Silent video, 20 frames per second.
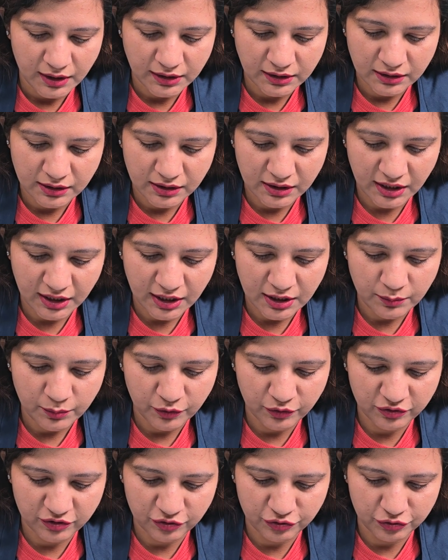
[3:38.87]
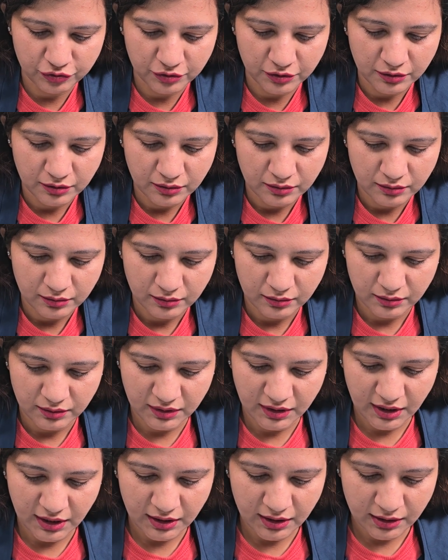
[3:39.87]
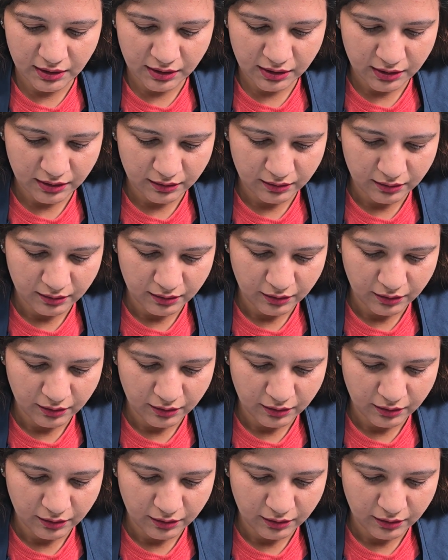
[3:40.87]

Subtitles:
in second position, there is